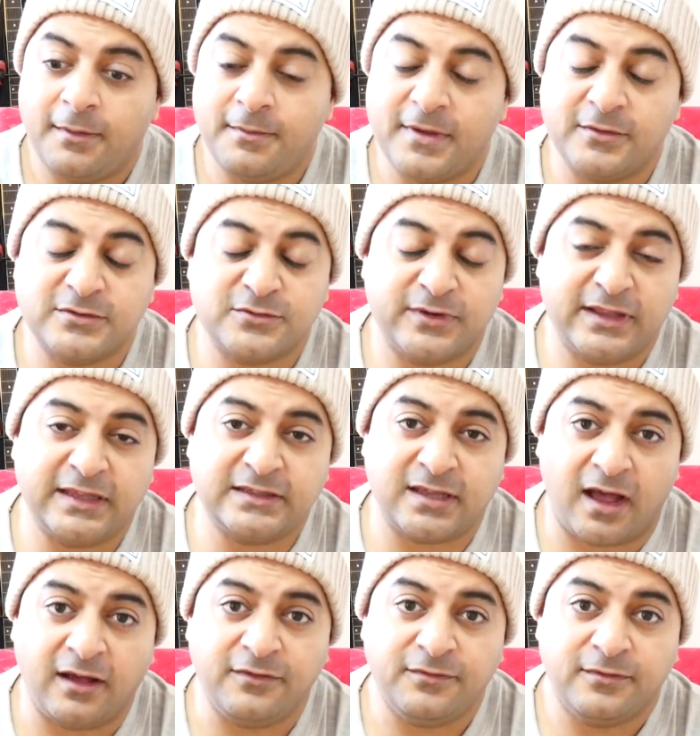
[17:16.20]
It was really
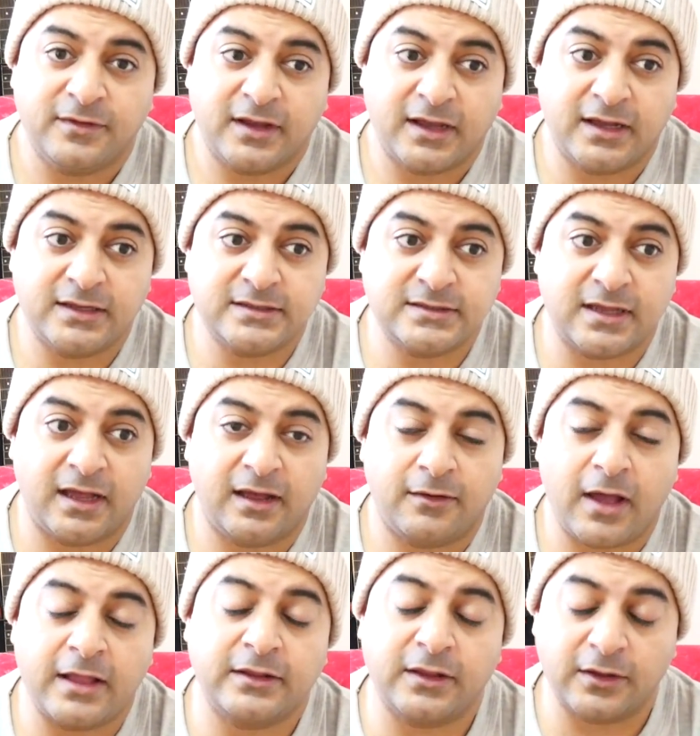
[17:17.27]
tough because
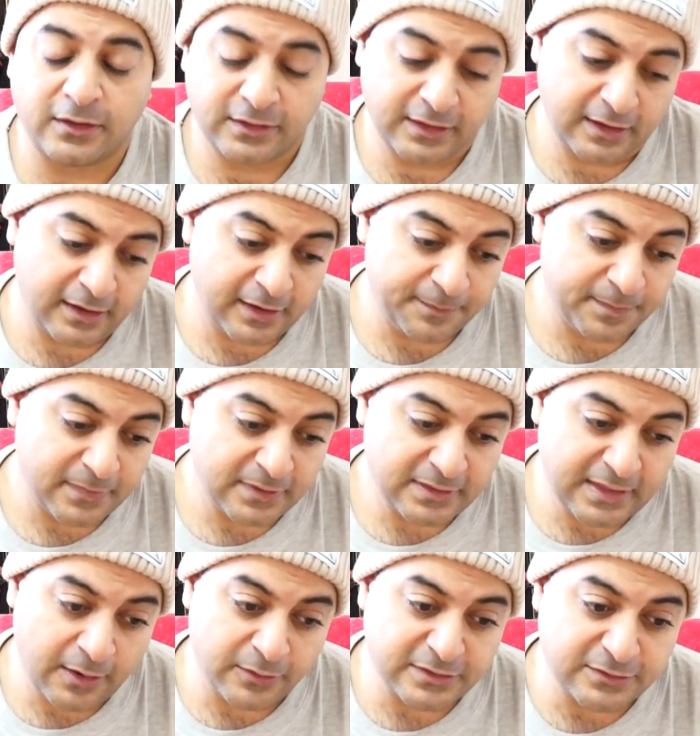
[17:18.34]
and
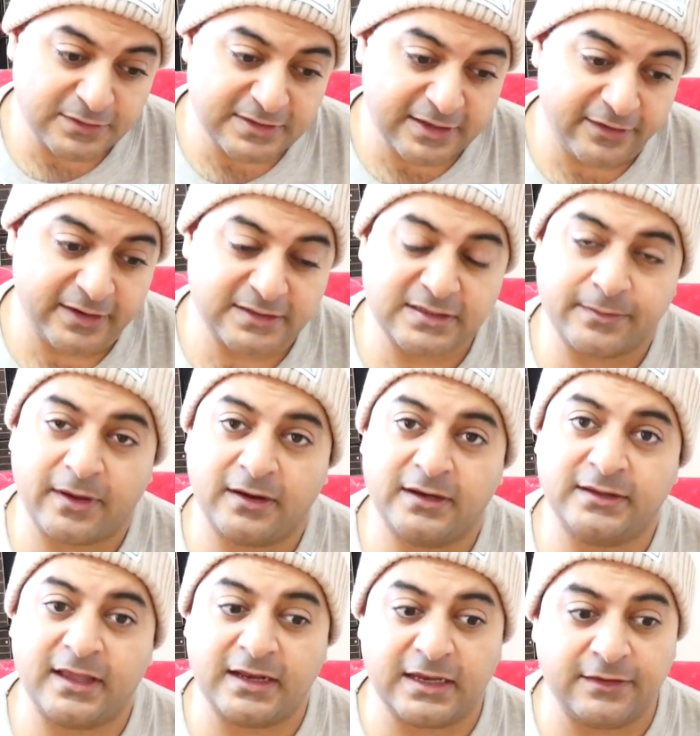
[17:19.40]
they were so serious about
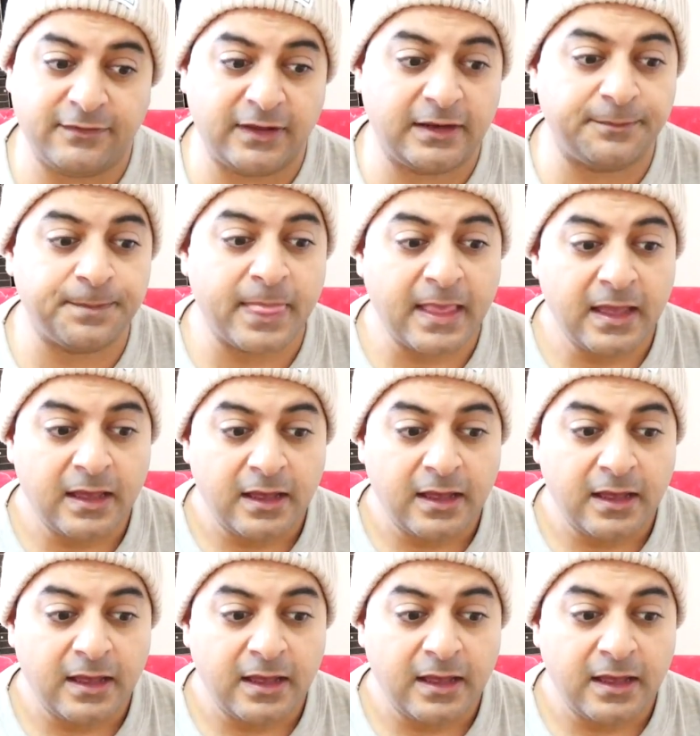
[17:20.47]
it that even